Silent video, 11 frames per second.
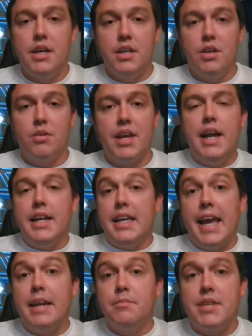get any
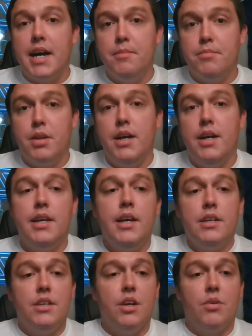game time play.
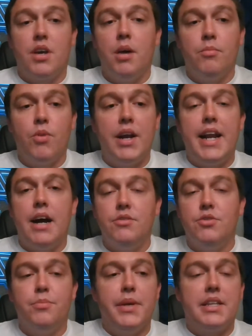Come right out and
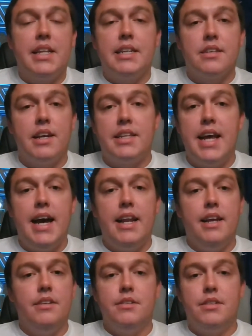do big things like that,
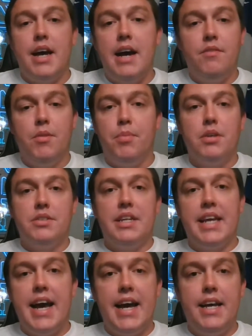and to have the buzz that
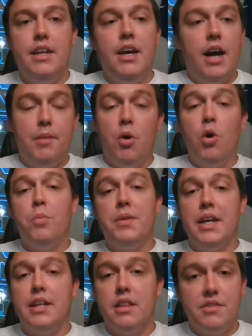he had, I'm hoping
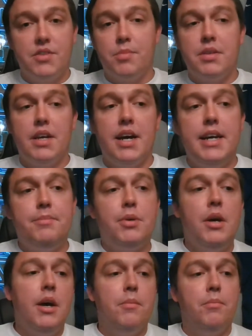that he lives up to the hype.
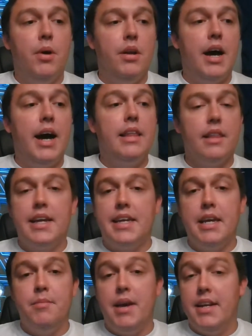But I
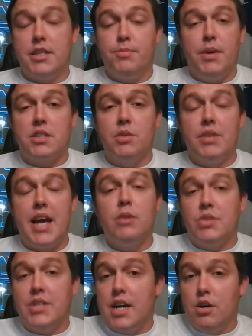like him, and especially with
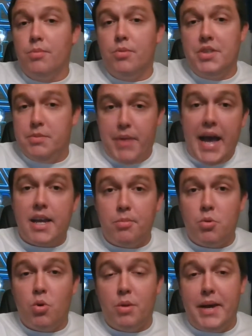how terrible these
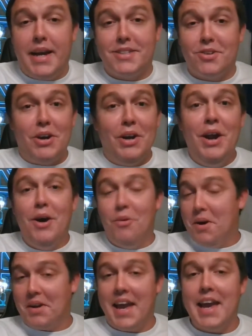backup quarterbacks are,
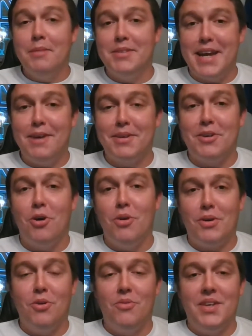while Cam is out with
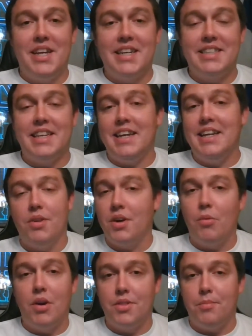COVID-19, they're going
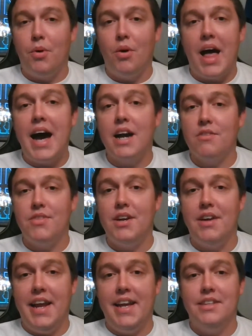to want the ball out of
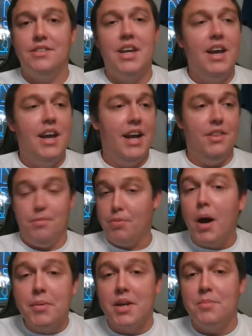their hands, and they're
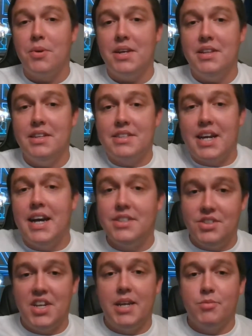probably going to put it in this guy's
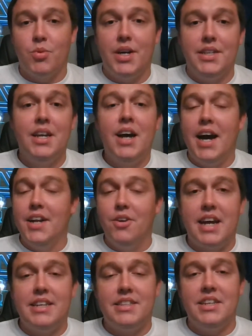and James White. I
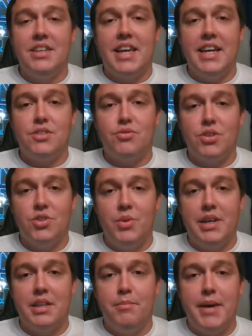know I say you can't trust New
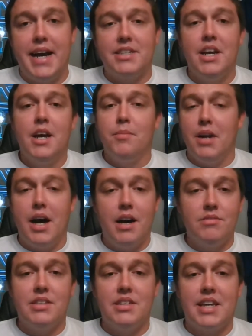England backs, but
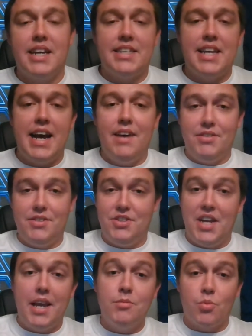obviously the guys to have is
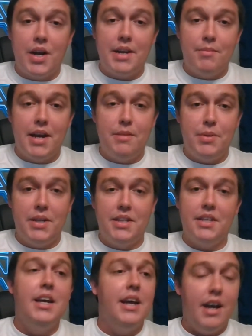James White, in my
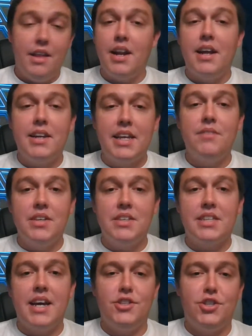opinion, and then I'd give this
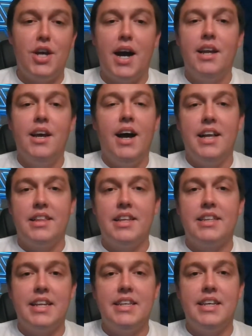guy a shot. I
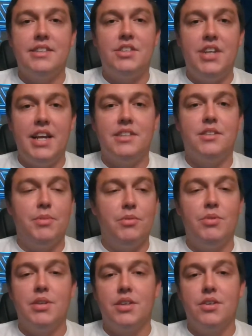think that he has a chance to be
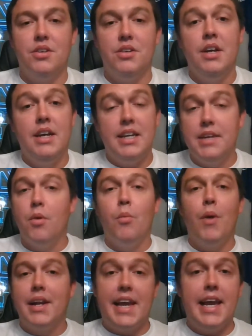really good, even
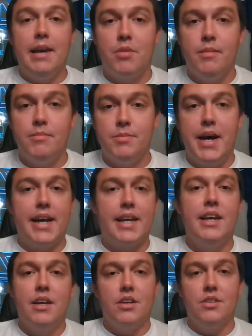when Cam comes
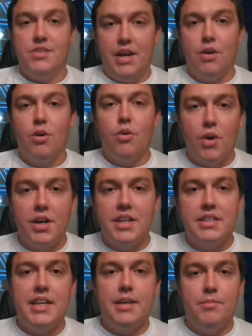back, because they are a
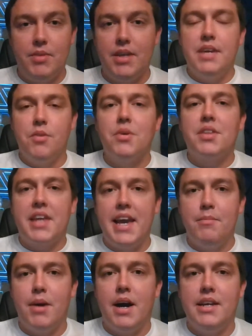running team, even with
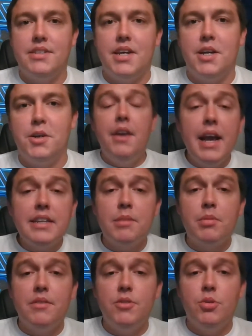Cam behind center. Next,
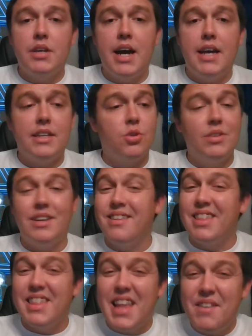I'm giving you a guy that's owned in
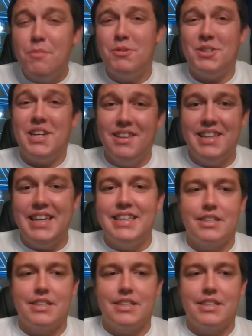11% of leagues,